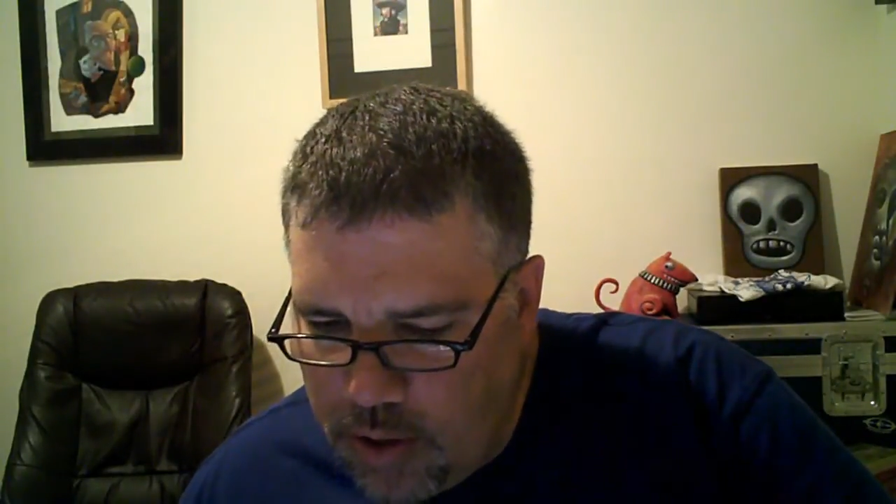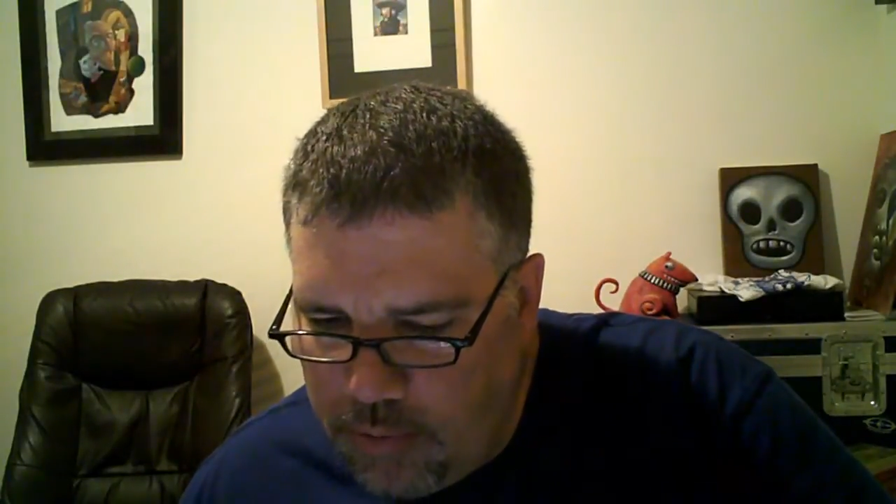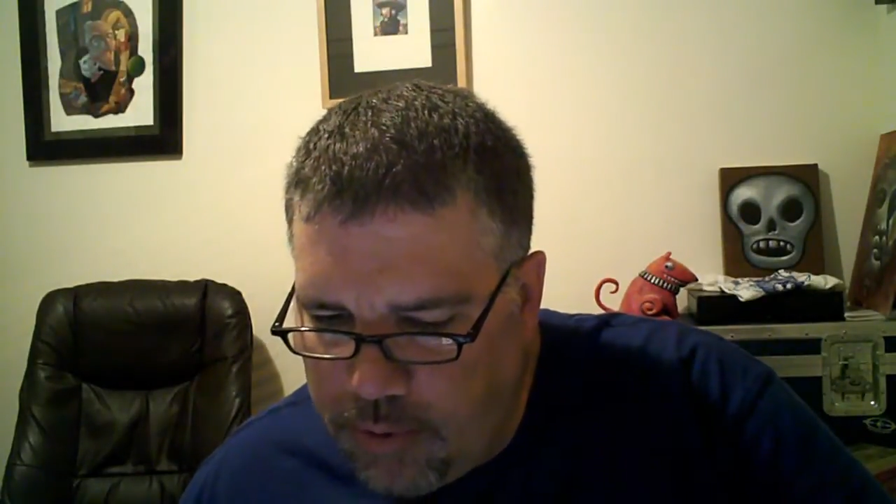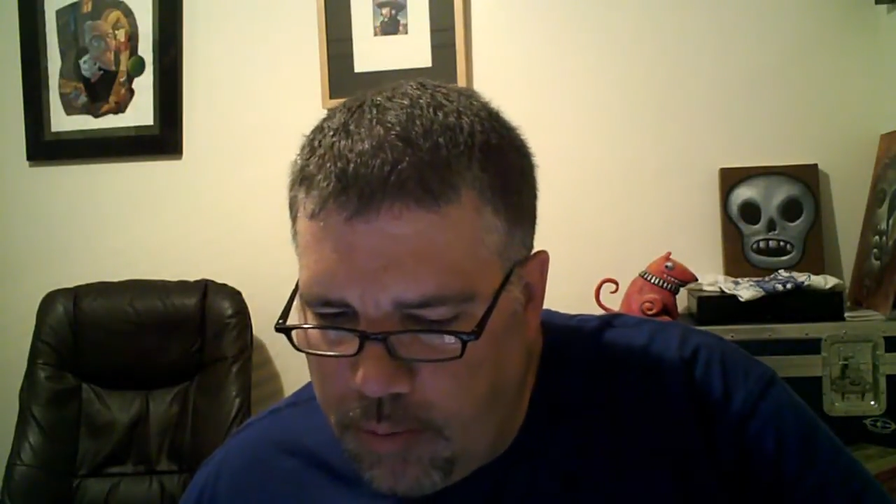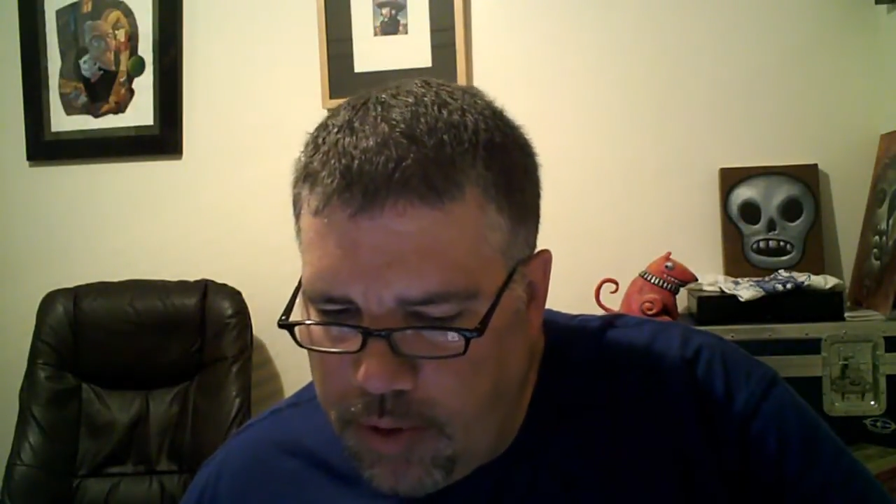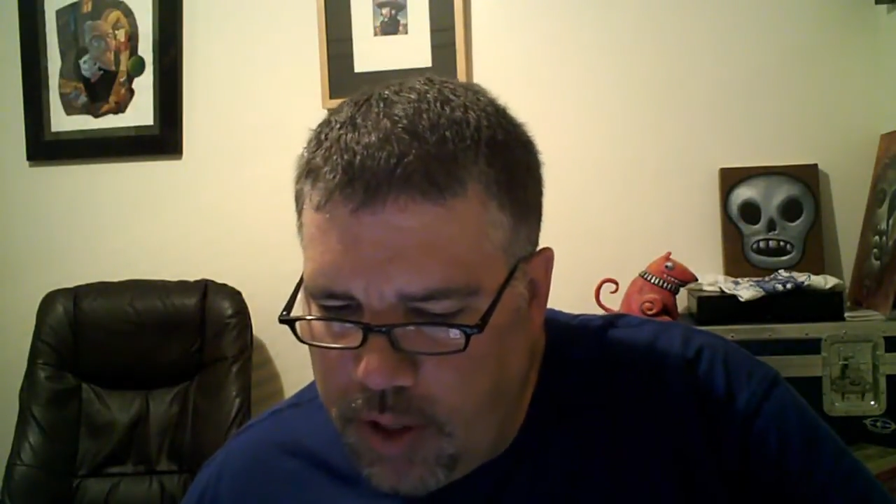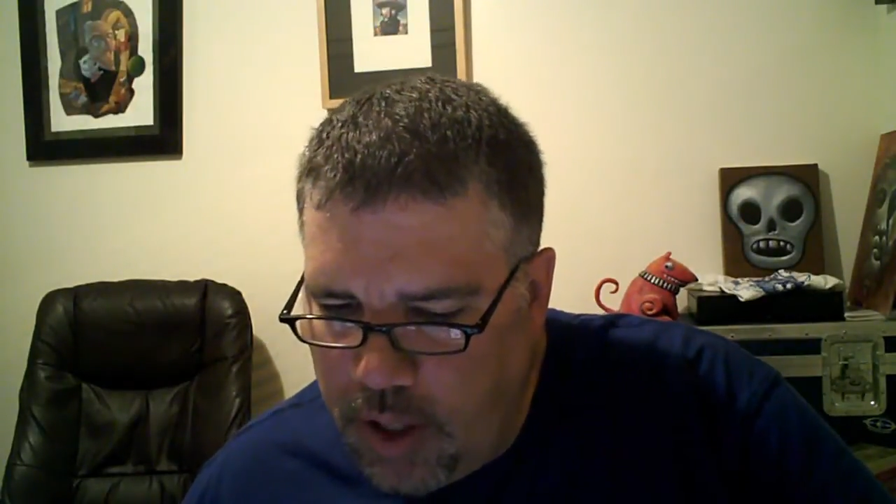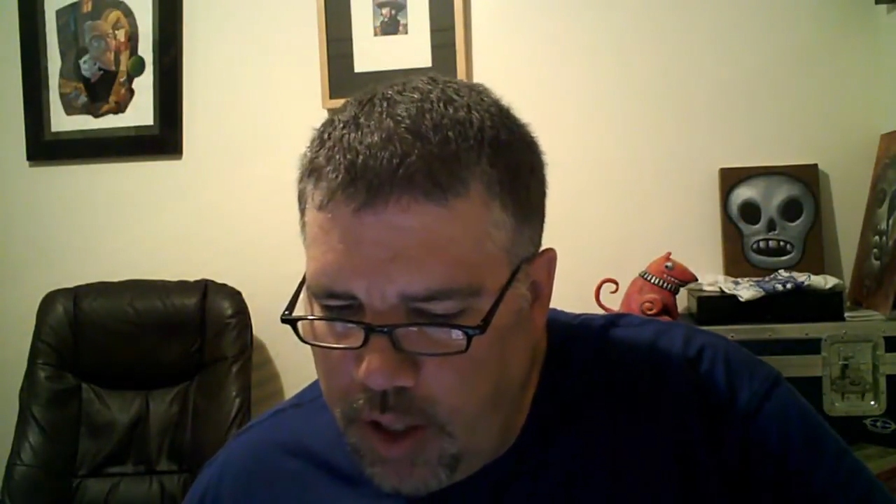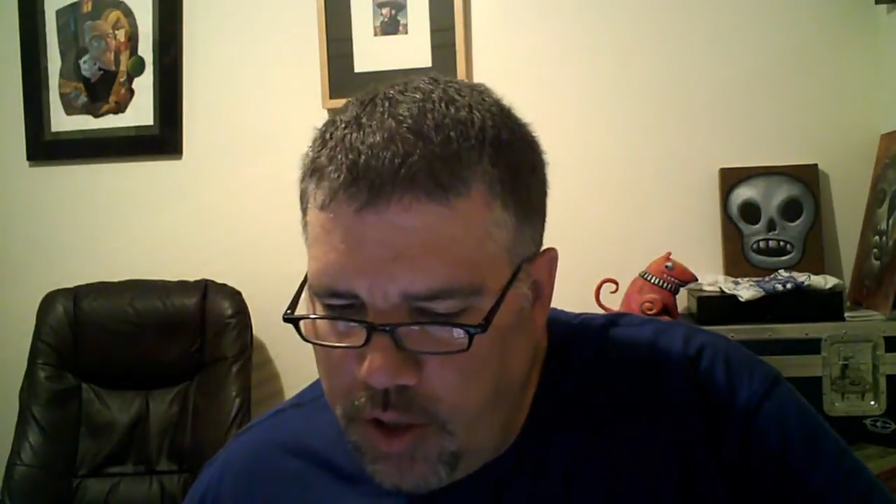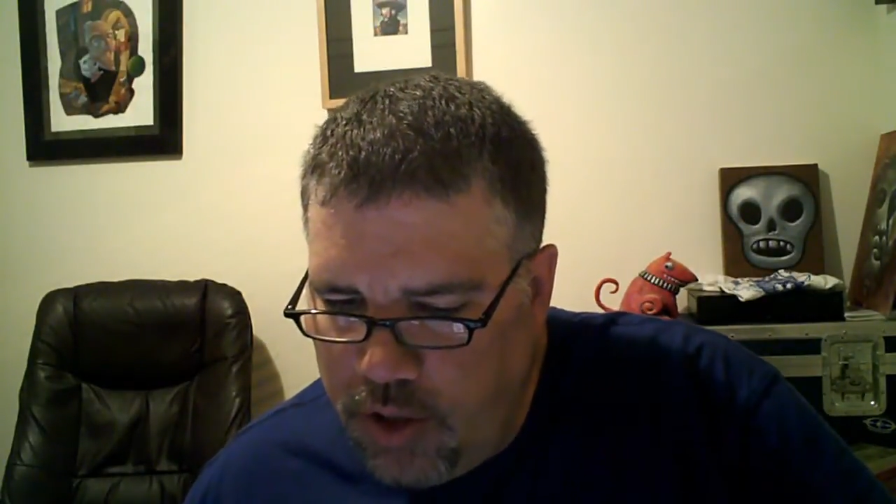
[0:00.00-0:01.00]
from
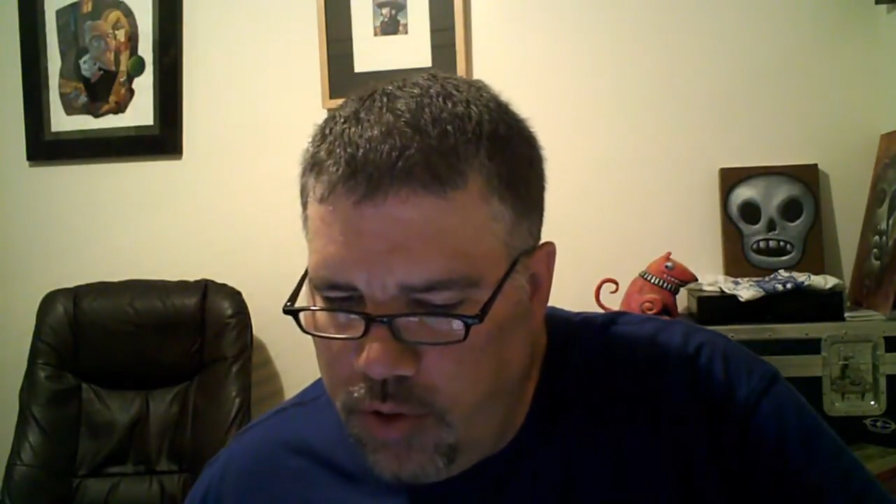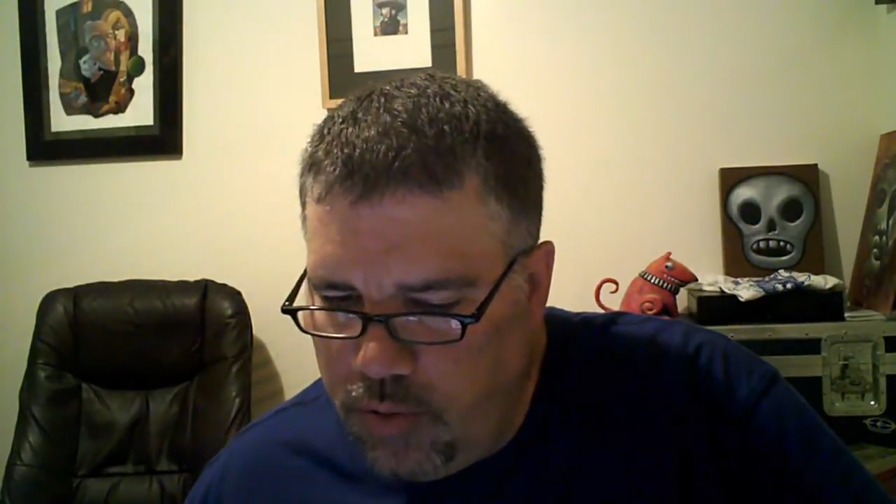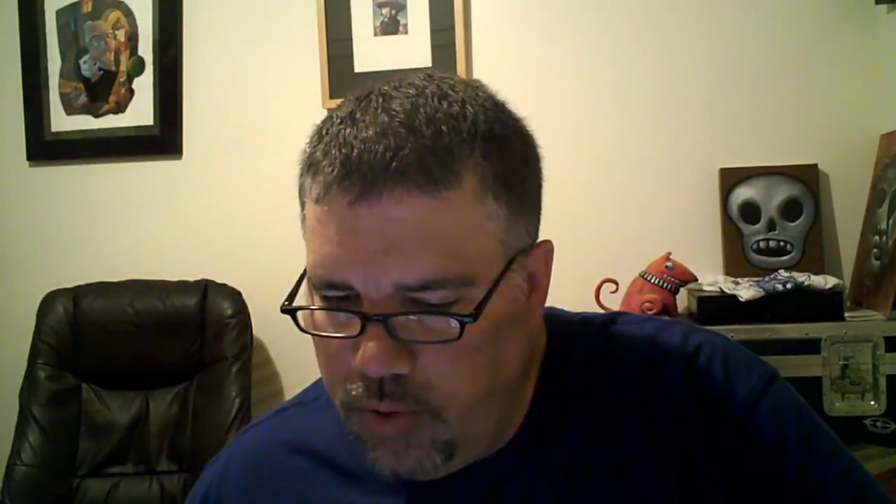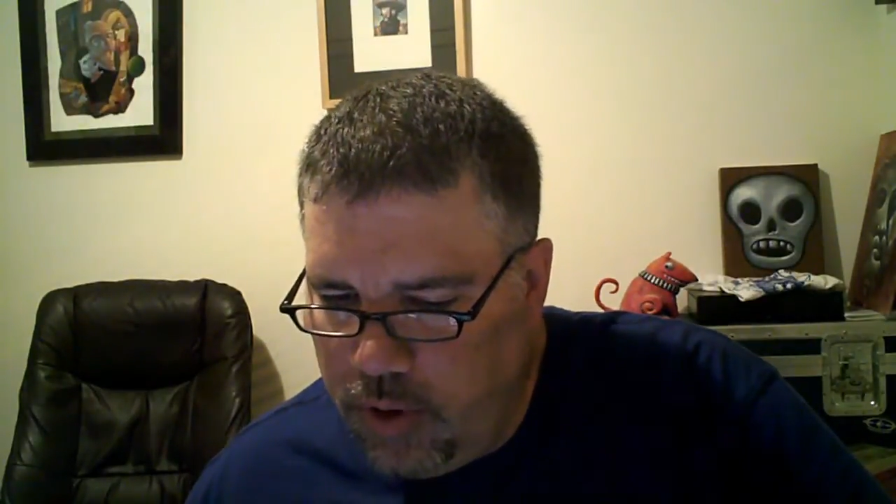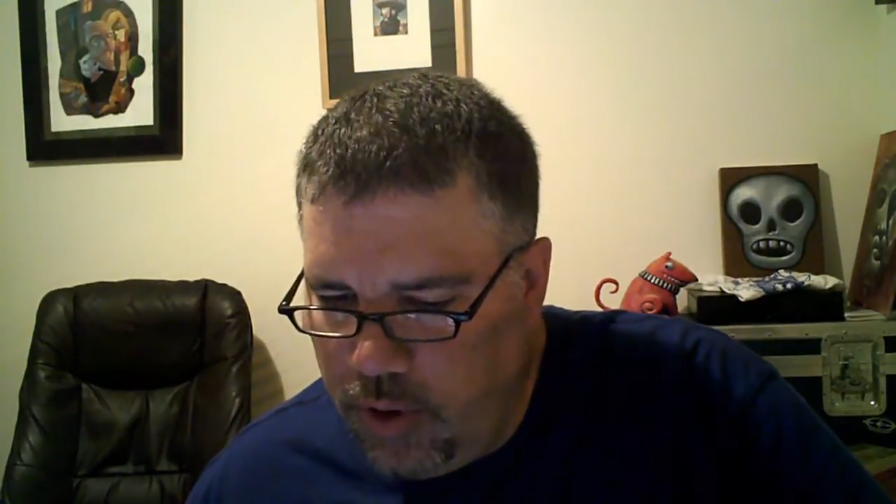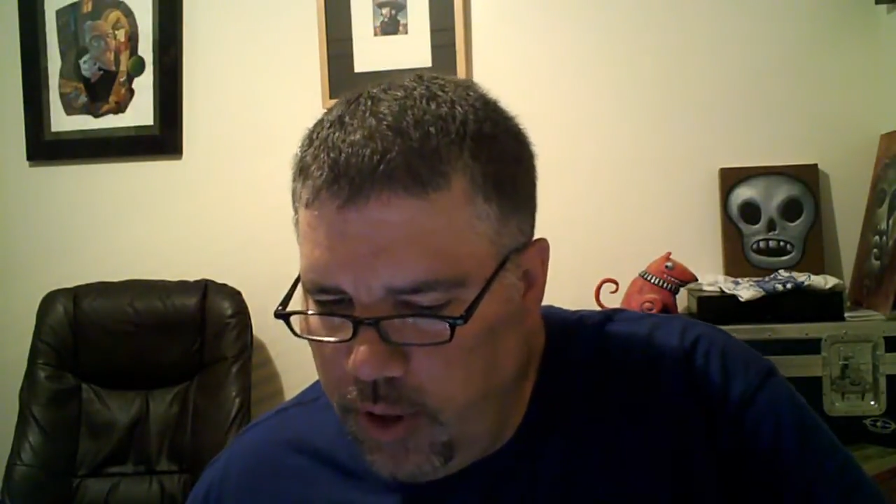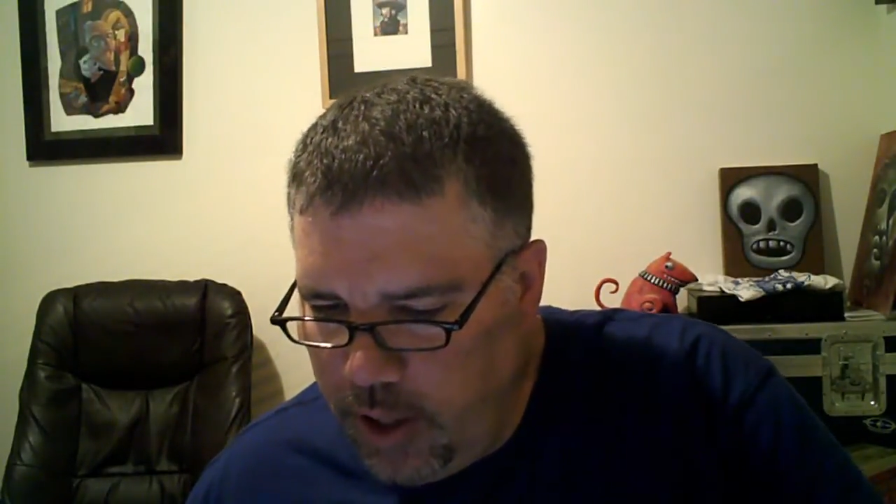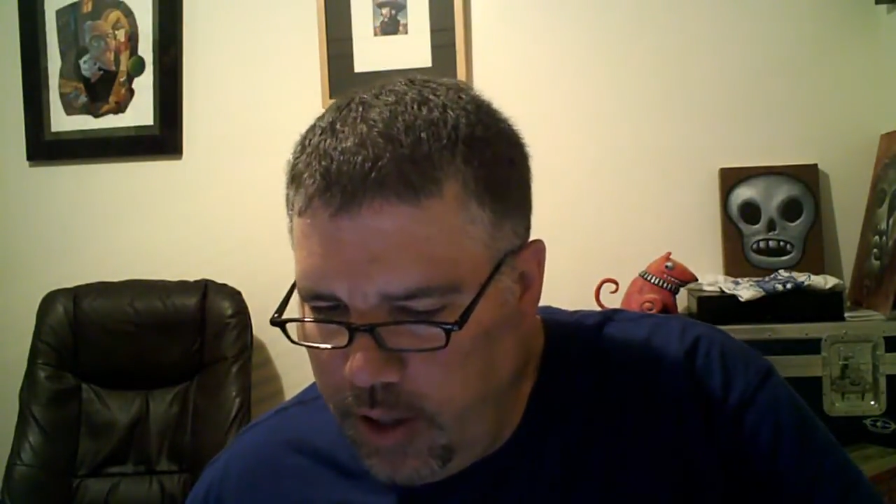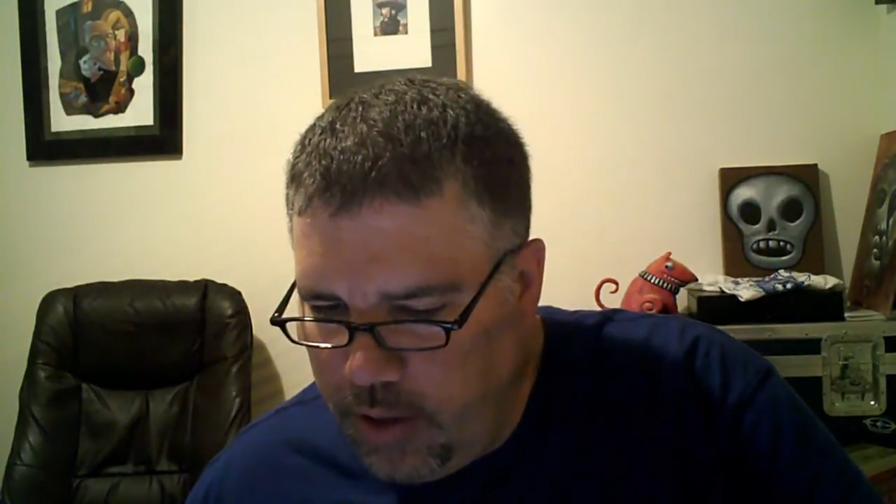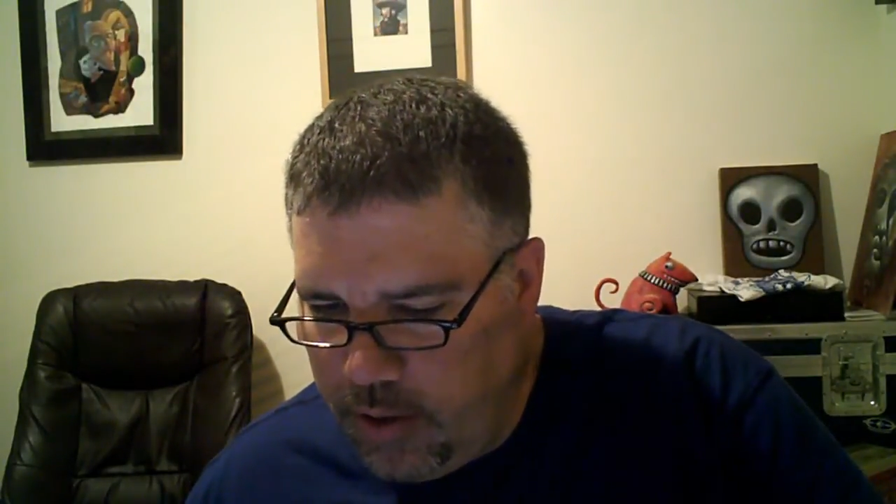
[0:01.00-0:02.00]
Sunday, June
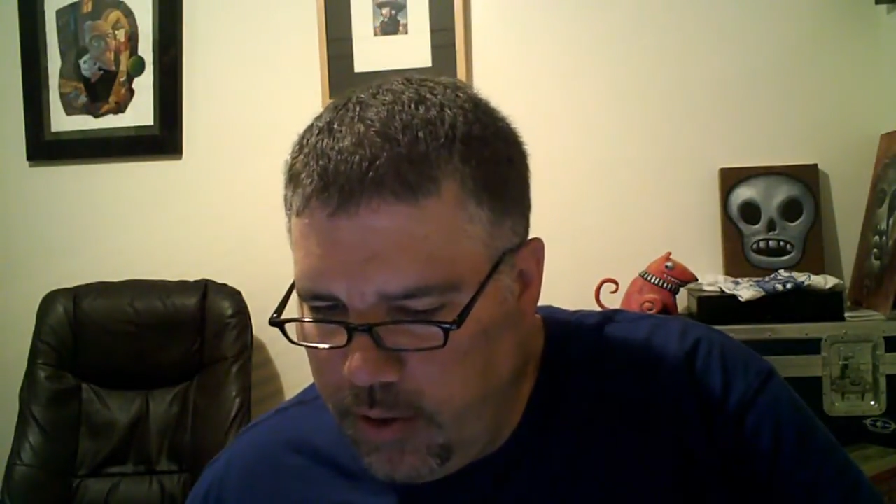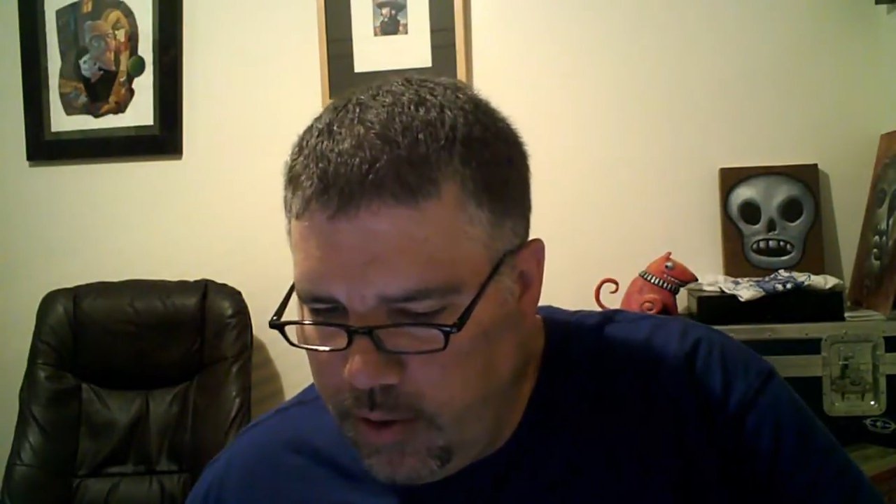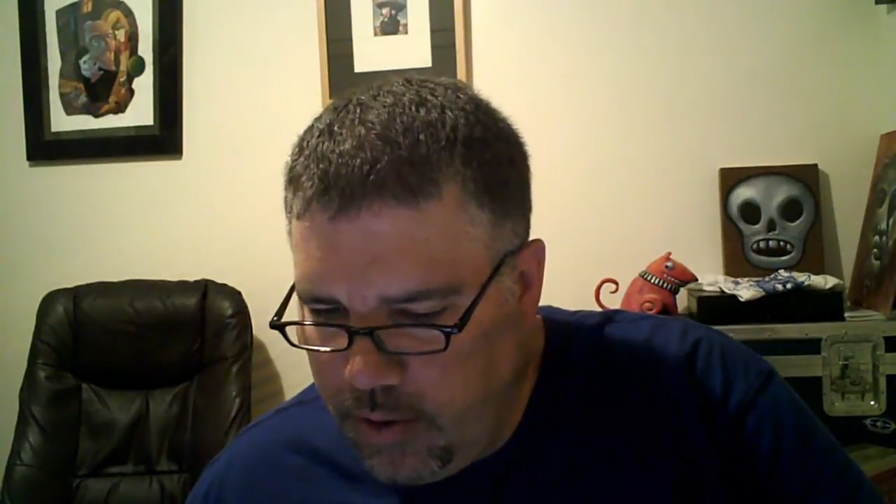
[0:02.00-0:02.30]
30th,